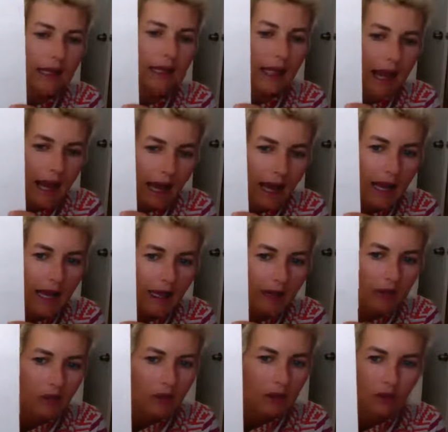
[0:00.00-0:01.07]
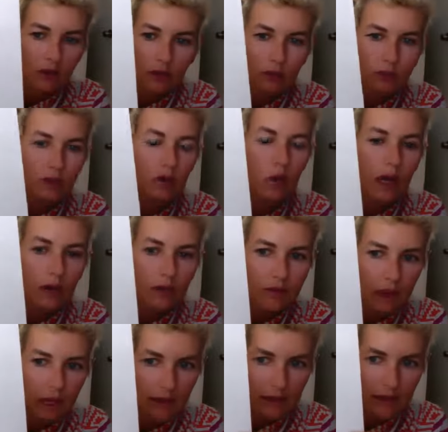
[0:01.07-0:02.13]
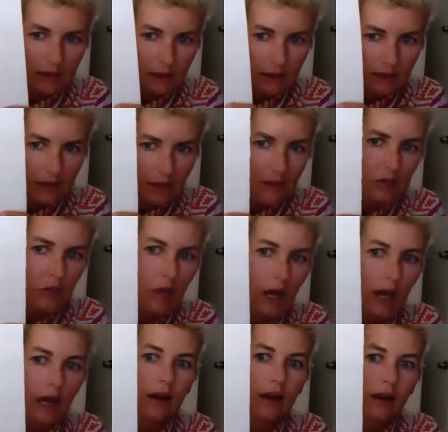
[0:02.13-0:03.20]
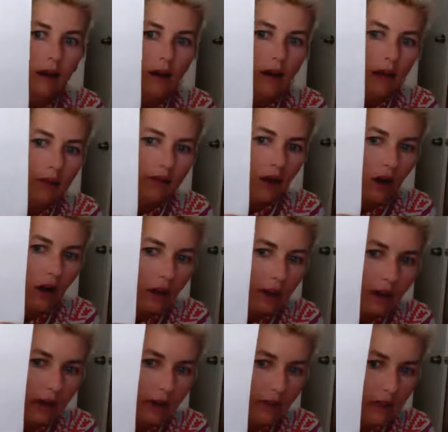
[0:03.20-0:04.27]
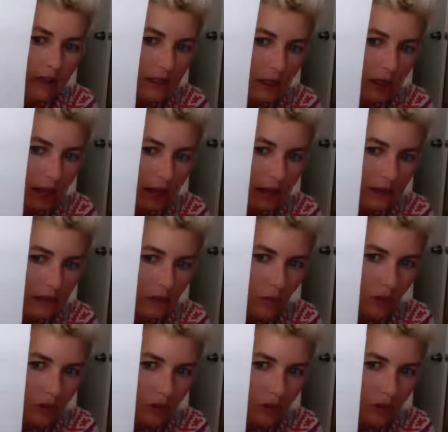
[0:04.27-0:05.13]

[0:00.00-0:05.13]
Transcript: yeah. You could do 12 classes, because guess what? If all 8 of these classes were